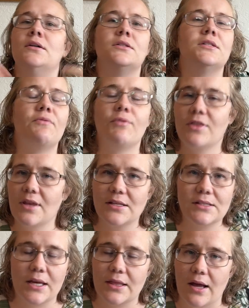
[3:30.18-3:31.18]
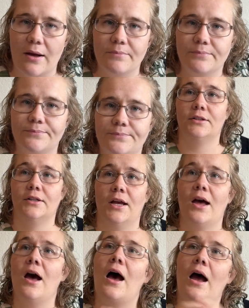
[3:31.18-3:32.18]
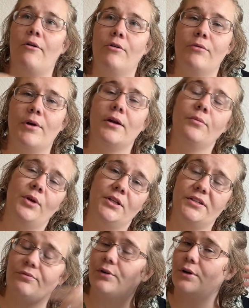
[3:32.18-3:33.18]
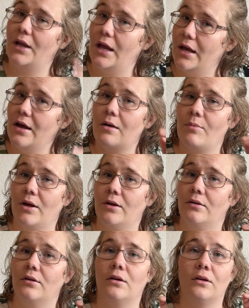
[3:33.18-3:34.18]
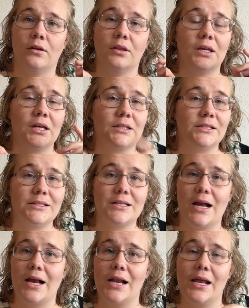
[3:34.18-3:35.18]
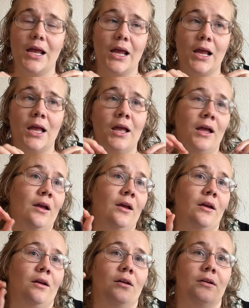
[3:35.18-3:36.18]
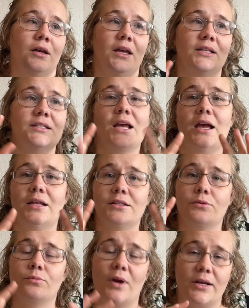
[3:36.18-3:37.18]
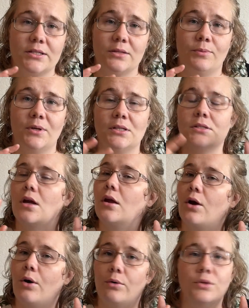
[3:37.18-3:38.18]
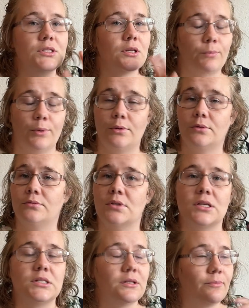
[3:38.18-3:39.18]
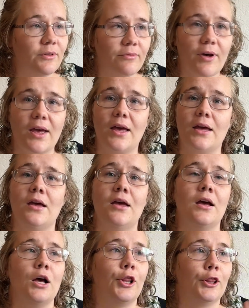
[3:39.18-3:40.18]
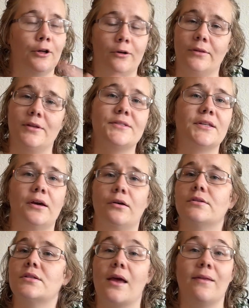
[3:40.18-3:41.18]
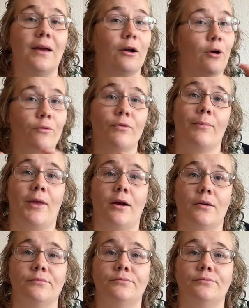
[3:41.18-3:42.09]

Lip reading: Different things like that. I would recommend to forget about the exciting, intense recipes and go simple. Simplify it, learn the skills, and then go from there.